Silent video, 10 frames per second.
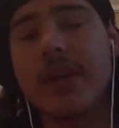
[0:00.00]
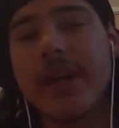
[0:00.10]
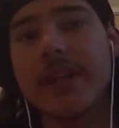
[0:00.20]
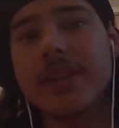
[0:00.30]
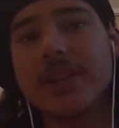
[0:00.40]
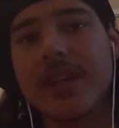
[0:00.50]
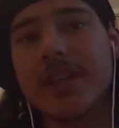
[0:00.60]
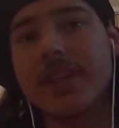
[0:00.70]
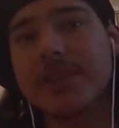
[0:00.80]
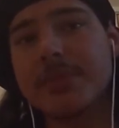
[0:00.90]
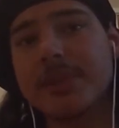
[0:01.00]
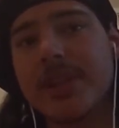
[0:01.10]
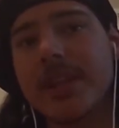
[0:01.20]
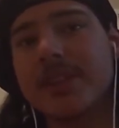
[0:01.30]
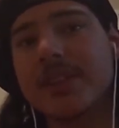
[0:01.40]
It doesn't
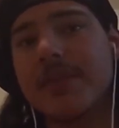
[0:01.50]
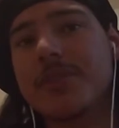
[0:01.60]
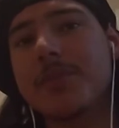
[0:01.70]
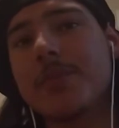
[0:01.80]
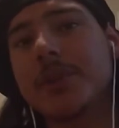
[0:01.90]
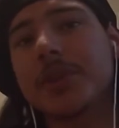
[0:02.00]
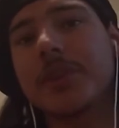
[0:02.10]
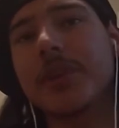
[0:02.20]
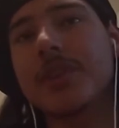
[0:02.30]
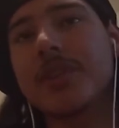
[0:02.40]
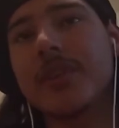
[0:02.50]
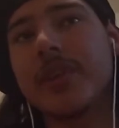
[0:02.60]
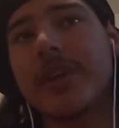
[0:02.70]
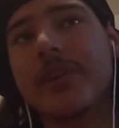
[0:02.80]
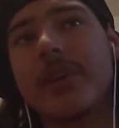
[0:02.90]
present itself to be mature until
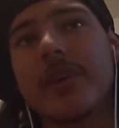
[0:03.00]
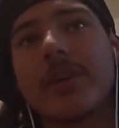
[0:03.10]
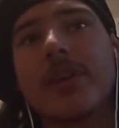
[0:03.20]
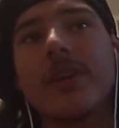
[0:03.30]
later on.